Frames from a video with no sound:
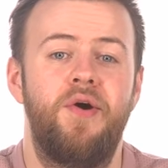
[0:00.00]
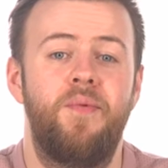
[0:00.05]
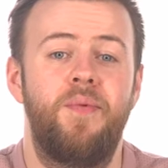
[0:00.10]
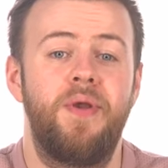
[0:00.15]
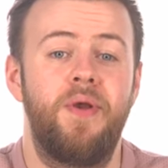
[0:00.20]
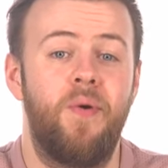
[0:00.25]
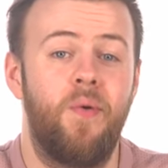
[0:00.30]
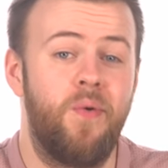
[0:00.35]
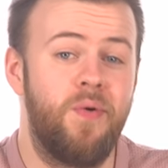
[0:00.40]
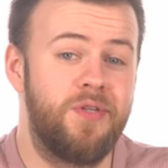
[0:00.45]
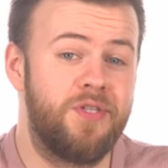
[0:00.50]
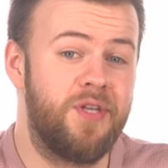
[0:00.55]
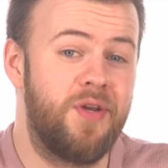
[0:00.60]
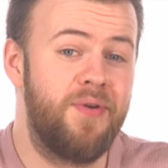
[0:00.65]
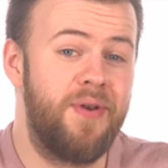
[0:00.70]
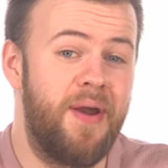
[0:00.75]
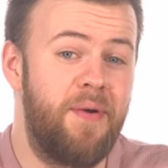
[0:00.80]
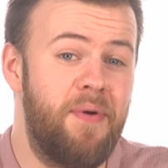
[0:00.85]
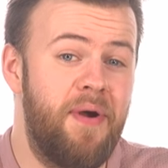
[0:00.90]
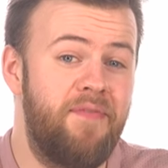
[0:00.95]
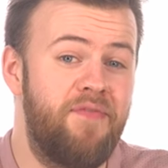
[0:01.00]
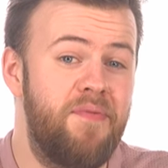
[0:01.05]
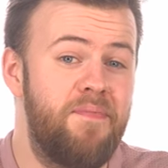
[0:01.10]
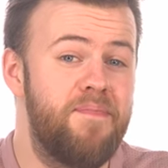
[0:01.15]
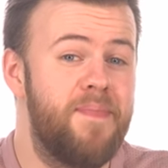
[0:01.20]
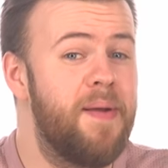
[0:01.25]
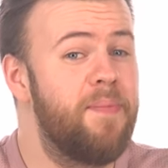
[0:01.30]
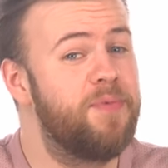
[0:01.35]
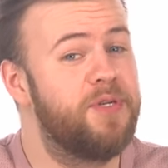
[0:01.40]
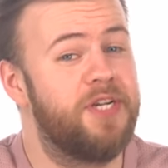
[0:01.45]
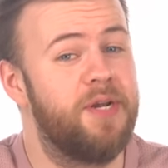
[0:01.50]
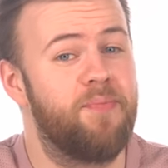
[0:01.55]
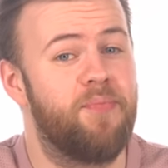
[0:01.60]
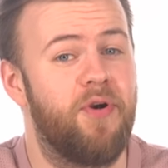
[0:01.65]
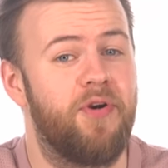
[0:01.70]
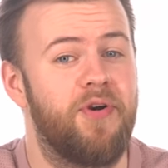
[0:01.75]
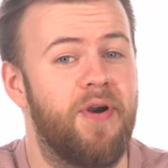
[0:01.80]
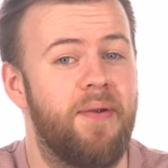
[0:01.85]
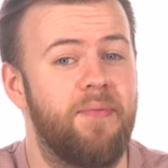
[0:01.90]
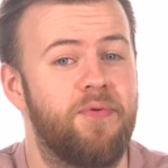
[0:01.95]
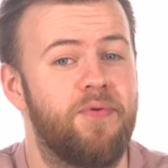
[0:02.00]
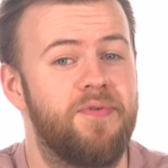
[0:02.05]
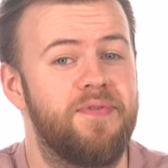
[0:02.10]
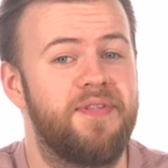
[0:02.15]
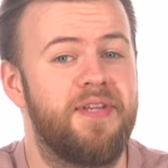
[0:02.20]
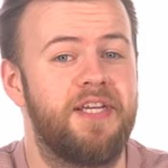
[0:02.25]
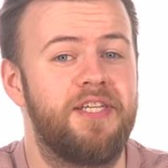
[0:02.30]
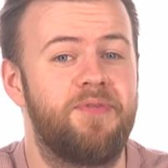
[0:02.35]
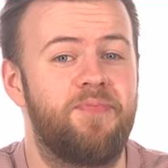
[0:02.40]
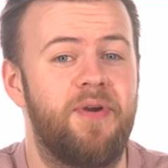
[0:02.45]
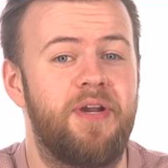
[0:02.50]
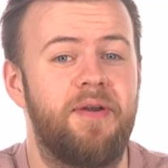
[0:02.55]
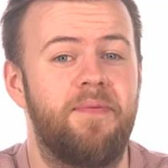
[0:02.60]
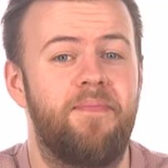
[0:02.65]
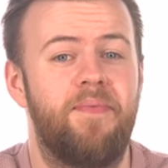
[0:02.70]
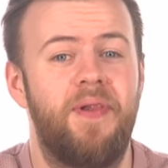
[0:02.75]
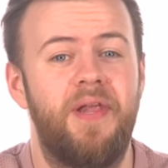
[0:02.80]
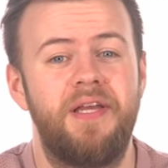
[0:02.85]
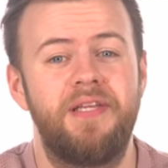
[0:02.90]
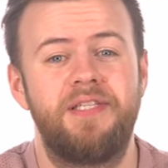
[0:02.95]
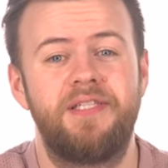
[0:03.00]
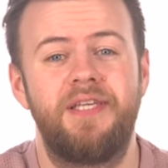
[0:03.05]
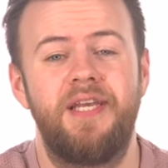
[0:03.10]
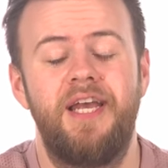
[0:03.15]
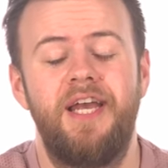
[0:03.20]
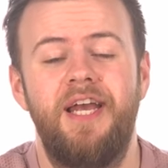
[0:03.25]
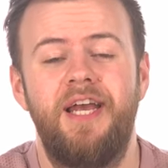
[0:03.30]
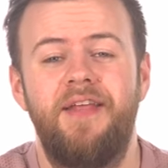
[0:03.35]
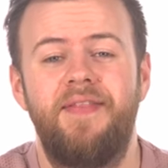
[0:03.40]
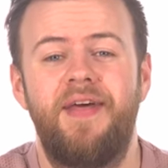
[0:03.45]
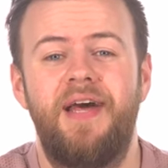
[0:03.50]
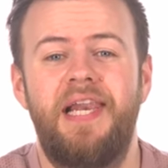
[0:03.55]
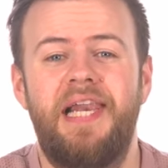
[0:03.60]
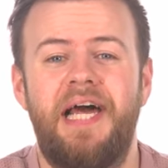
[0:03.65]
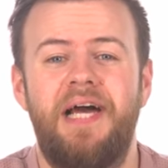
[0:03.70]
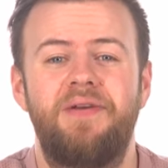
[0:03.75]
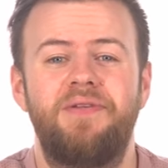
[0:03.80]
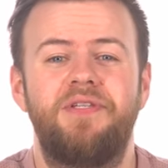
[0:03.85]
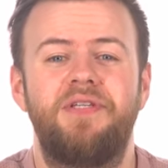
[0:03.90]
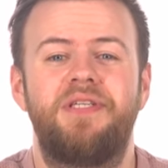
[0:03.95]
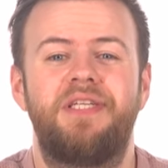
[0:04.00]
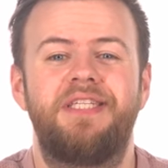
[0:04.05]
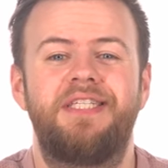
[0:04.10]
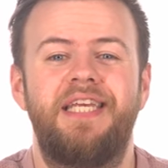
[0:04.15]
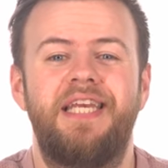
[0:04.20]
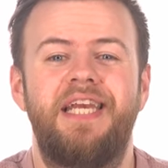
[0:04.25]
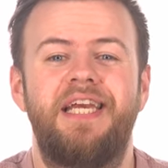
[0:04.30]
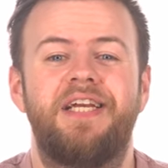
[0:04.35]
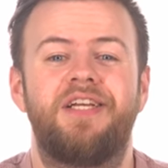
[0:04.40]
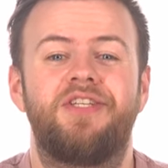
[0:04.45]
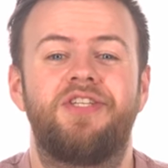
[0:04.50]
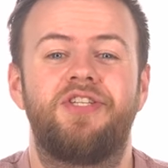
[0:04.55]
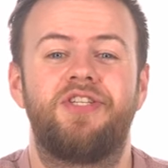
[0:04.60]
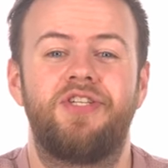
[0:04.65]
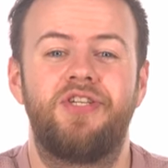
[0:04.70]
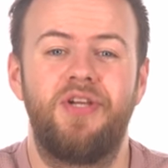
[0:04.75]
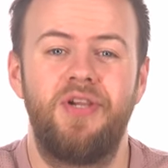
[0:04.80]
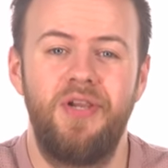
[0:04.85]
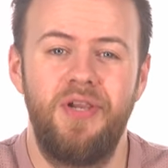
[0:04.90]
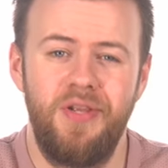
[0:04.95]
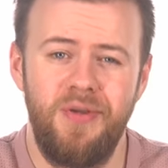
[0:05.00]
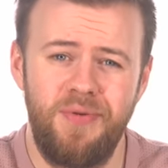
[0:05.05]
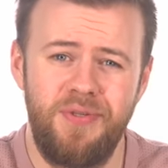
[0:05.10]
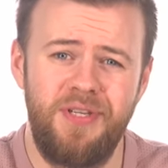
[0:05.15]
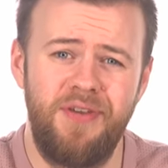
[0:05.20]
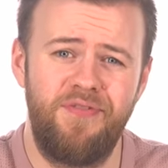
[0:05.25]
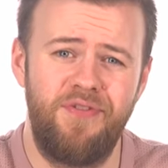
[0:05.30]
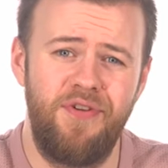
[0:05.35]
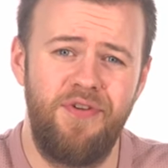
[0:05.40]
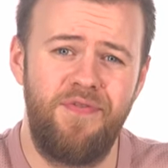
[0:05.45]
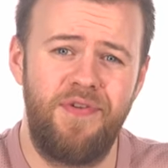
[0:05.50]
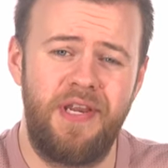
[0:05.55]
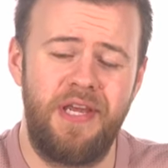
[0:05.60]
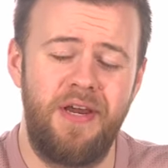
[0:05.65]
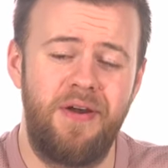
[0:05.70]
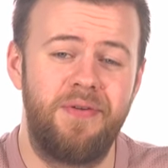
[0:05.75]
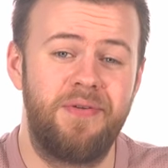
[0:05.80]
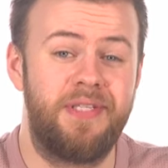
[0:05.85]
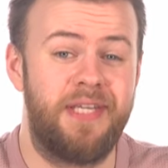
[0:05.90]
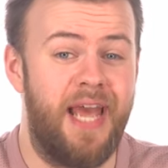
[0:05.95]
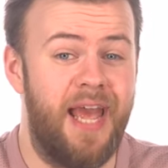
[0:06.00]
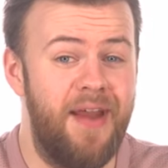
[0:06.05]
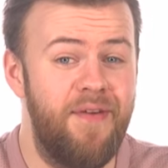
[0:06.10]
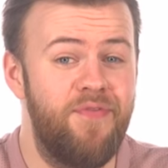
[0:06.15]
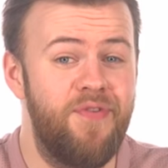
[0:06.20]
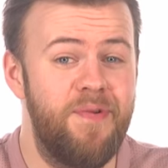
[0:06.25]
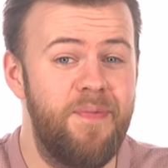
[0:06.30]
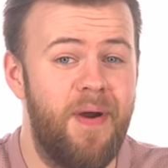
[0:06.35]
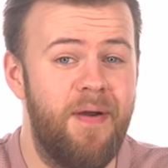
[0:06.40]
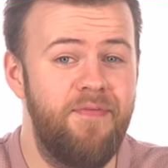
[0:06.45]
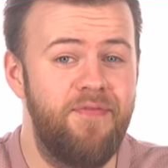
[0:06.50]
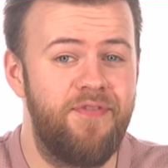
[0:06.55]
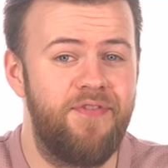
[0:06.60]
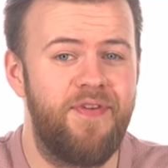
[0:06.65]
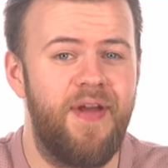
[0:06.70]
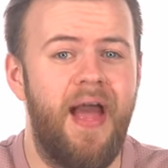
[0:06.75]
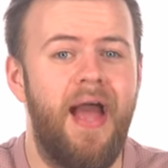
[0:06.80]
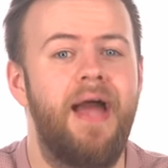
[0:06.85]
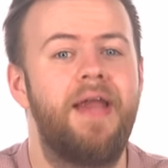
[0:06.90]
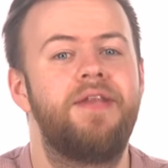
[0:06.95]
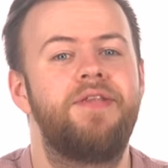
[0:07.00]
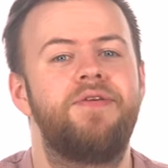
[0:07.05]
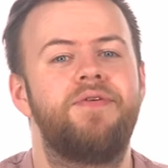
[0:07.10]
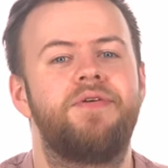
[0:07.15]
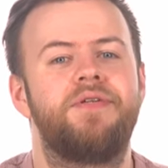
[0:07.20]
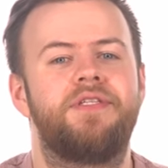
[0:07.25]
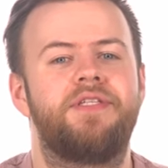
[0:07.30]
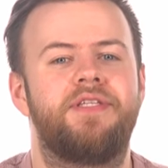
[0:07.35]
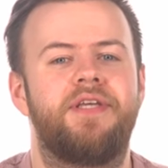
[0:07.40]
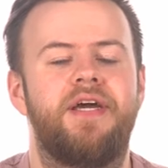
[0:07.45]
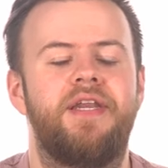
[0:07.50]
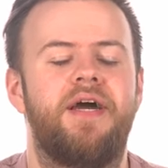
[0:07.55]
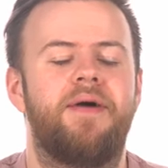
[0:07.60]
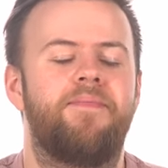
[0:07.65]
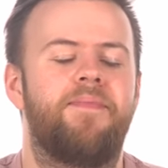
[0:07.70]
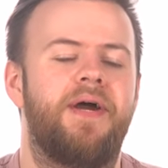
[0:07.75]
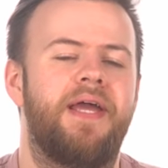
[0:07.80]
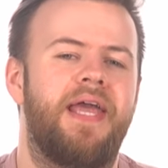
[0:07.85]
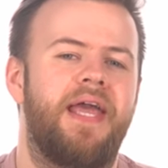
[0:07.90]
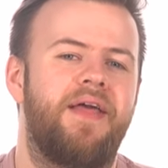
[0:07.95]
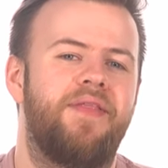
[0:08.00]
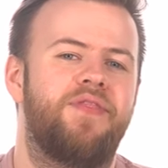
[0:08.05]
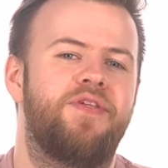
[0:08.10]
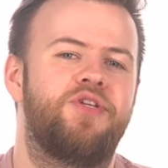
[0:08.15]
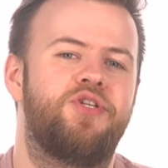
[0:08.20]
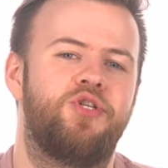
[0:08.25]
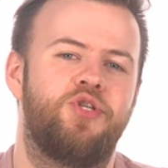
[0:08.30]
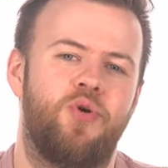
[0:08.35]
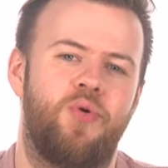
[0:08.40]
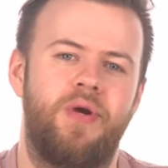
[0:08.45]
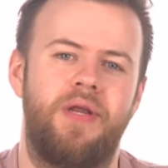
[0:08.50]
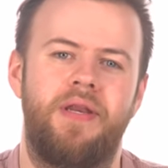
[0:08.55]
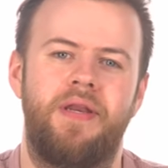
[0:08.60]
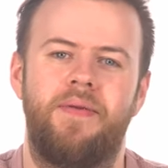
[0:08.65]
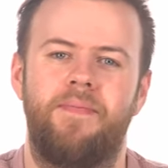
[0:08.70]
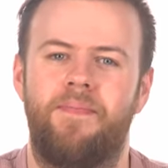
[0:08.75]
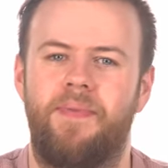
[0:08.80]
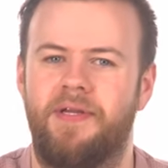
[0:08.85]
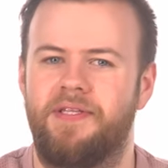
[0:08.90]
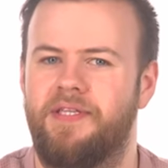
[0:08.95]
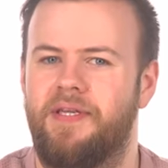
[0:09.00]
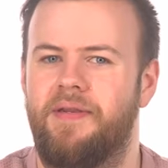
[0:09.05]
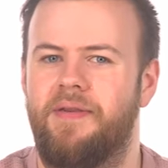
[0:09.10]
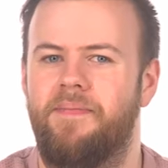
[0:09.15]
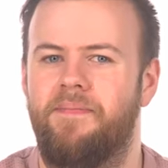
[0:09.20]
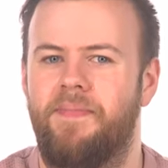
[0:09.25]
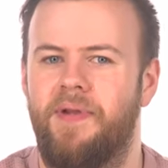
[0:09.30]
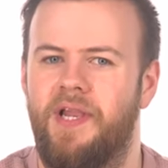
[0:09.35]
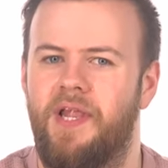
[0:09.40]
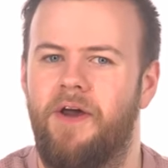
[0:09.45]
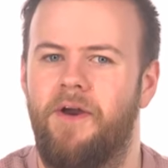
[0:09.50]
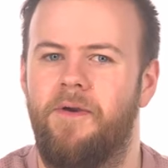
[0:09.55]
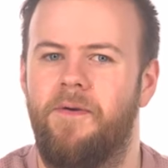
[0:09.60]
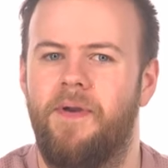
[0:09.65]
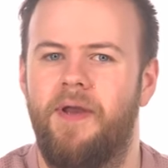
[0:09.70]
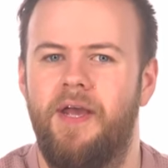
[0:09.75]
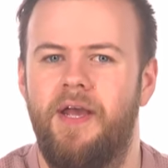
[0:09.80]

We also now have a membership program called Dicebreaker Plus that allows you to see exclusive new videos every month, and you can sign up by hitting the join button below.